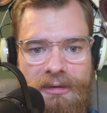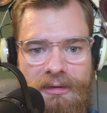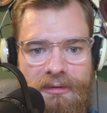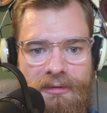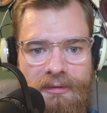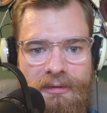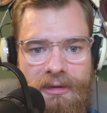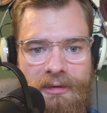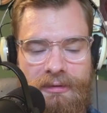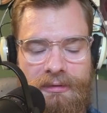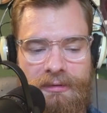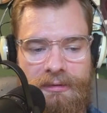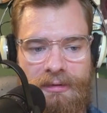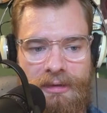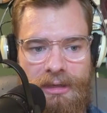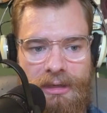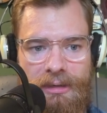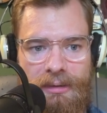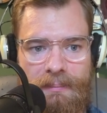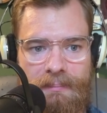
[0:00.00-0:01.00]
It's this
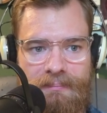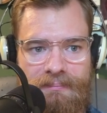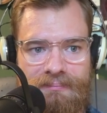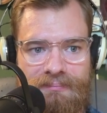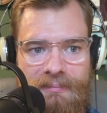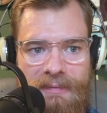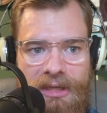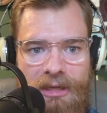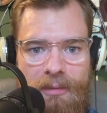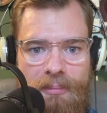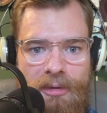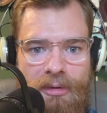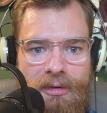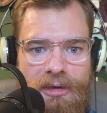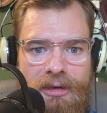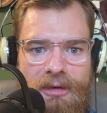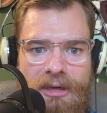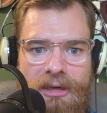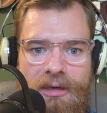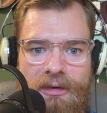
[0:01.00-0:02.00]
uh,
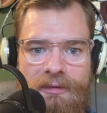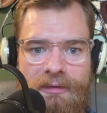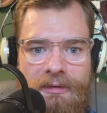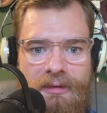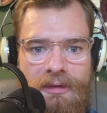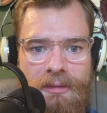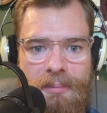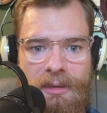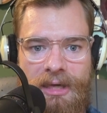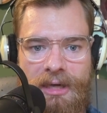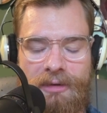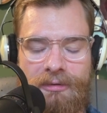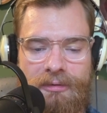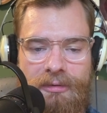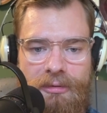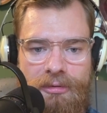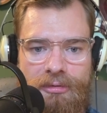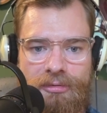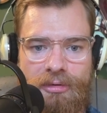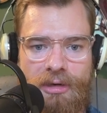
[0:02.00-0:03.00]
inability to kind of see past
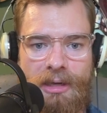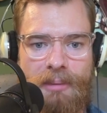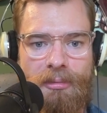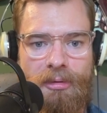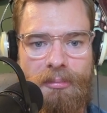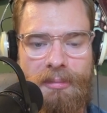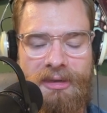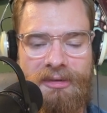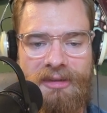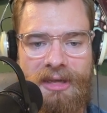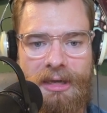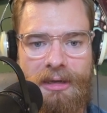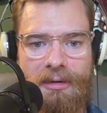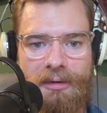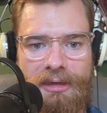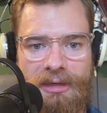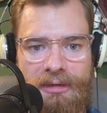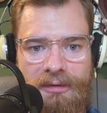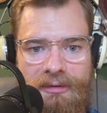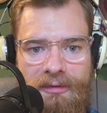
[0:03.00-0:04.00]
our tribal
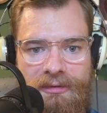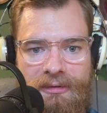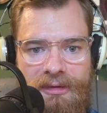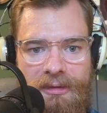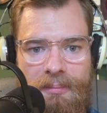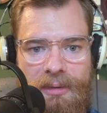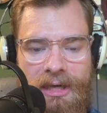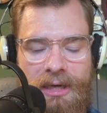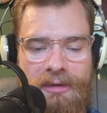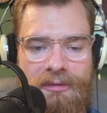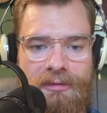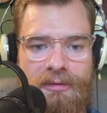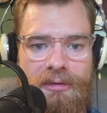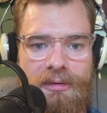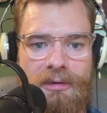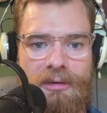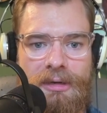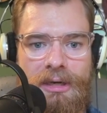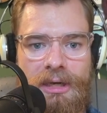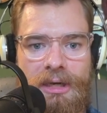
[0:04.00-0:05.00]
mentality, to see past
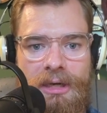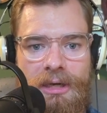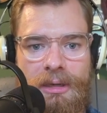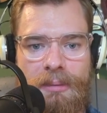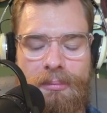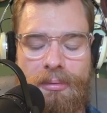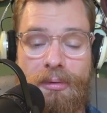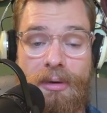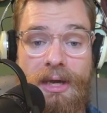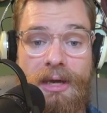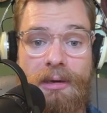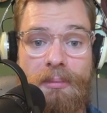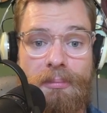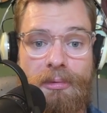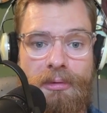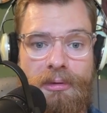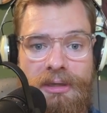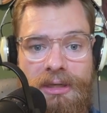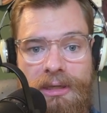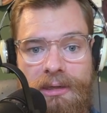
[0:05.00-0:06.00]
our prior
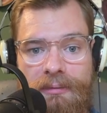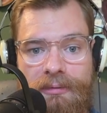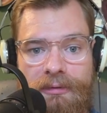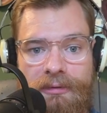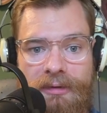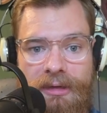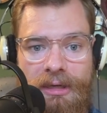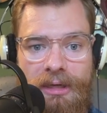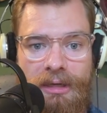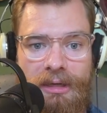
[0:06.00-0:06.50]
beliefs,